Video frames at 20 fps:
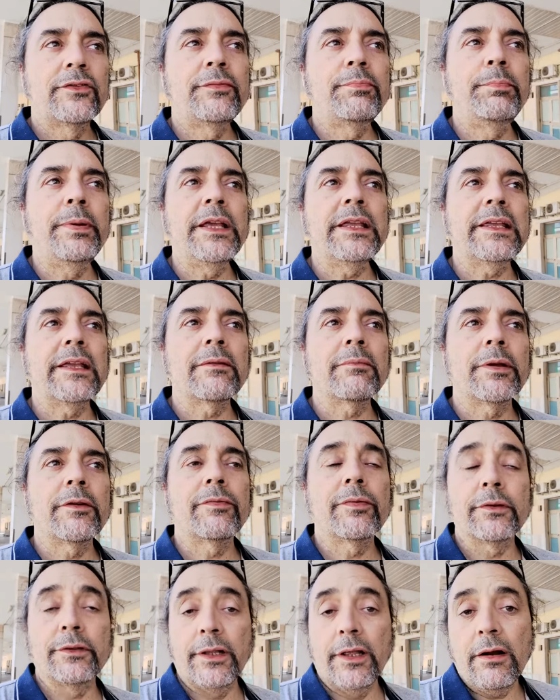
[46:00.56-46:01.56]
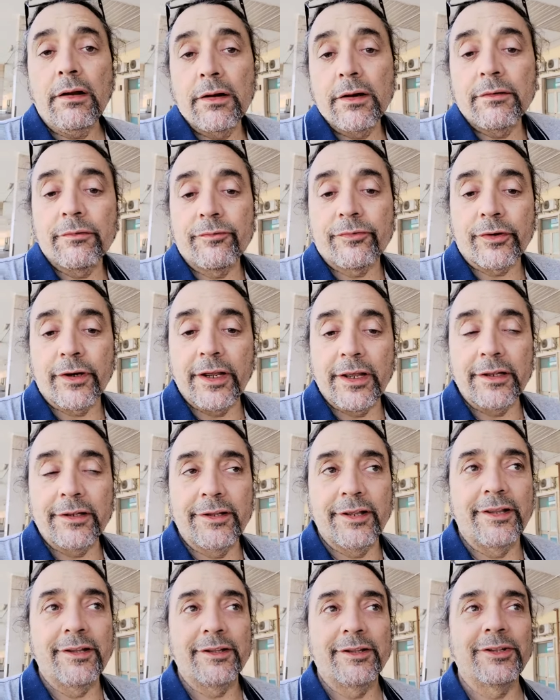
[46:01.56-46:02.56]
speaking before they are
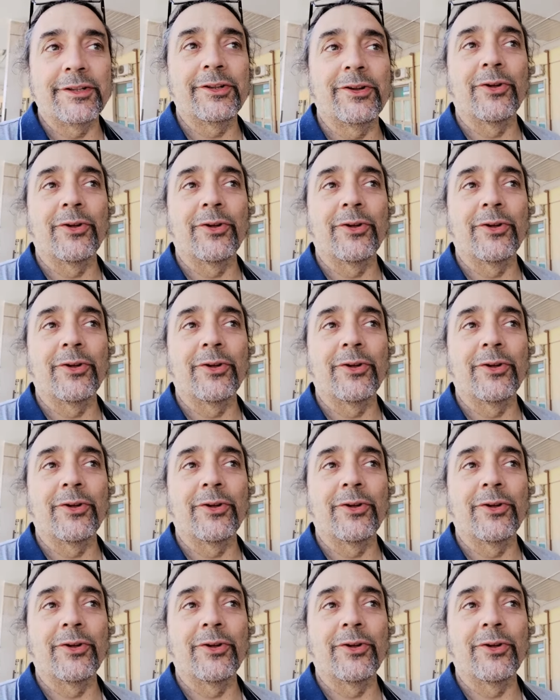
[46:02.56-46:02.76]
afraid.